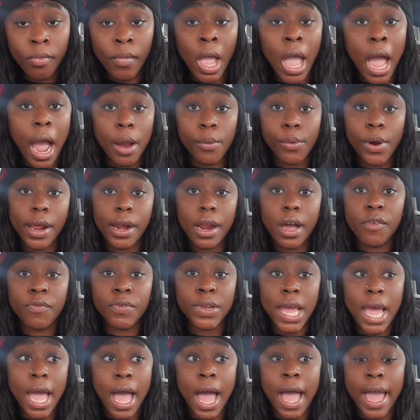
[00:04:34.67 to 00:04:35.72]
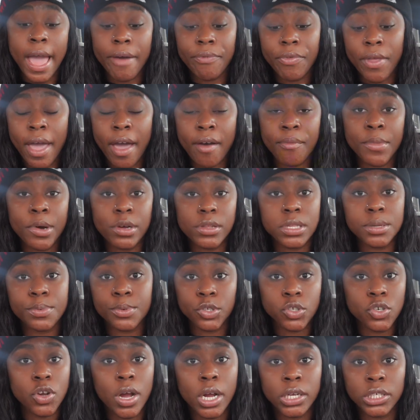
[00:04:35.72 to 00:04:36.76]
I write off that. I have to have
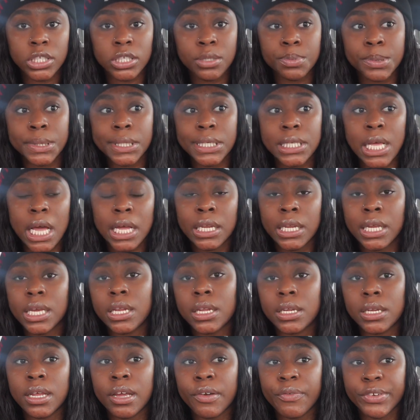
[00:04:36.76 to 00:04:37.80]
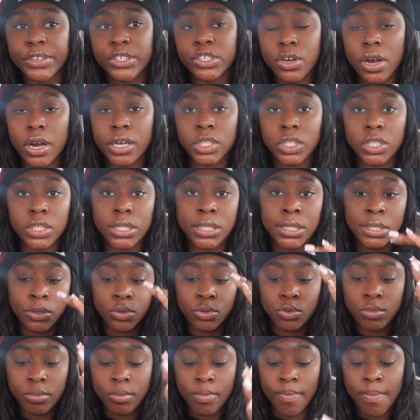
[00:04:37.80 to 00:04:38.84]
multiple chargers because I need a different charger
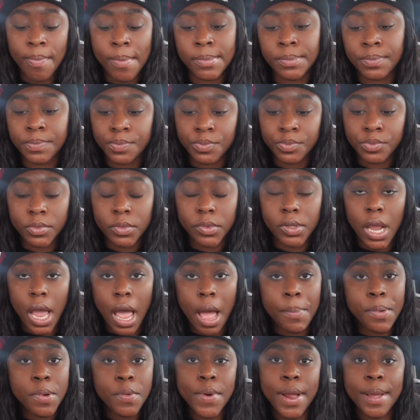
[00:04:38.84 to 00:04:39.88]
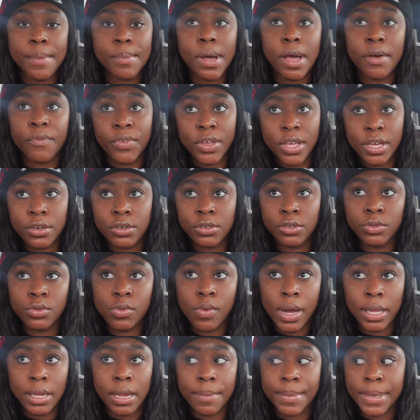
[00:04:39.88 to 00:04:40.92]
to operate my vehicle
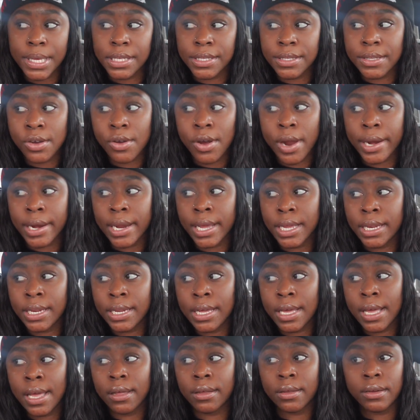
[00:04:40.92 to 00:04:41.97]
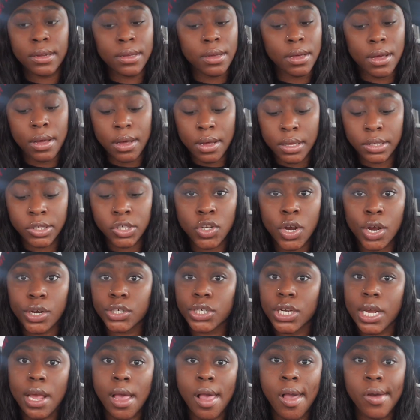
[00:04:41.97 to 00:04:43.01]
while I'm Instacarting, and then a
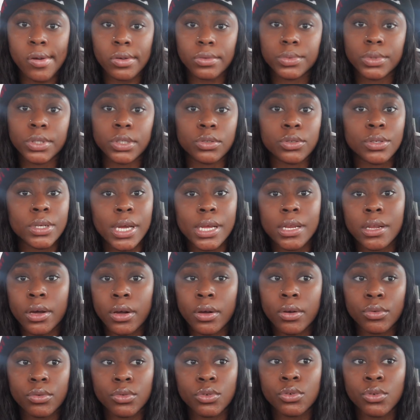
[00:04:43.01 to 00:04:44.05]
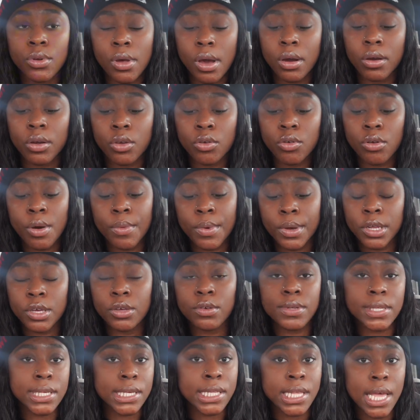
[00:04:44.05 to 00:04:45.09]
charger at home, so that don't, you don't want to
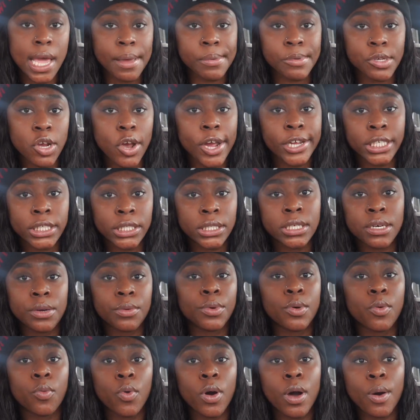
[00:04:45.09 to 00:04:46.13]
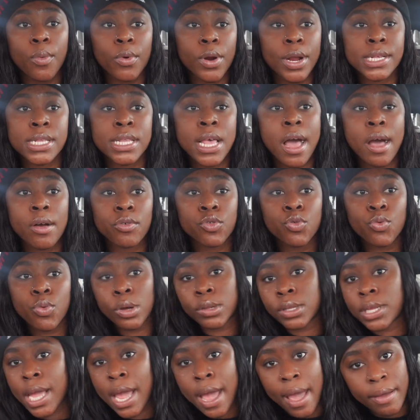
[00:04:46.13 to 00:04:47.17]
use the same charger. Then when one runs out, you
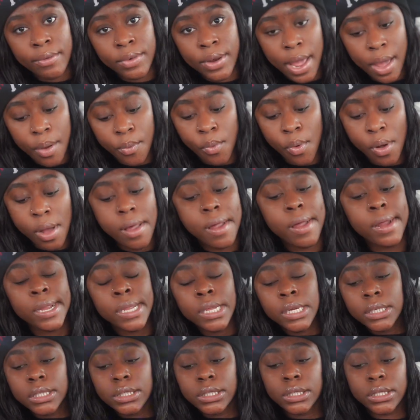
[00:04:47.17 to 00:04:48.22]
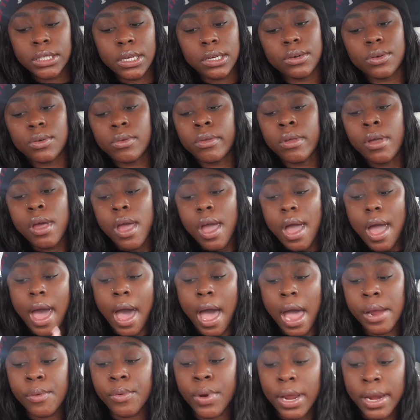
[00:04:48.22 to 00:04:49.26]
only have that one. So
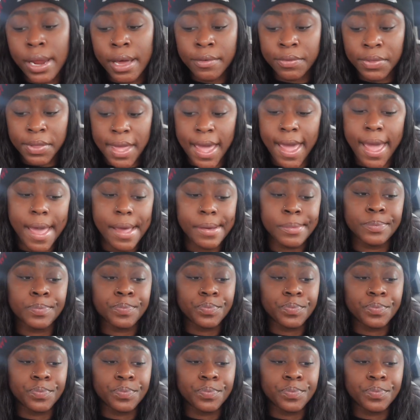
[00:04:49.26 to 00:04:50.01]
I write off that.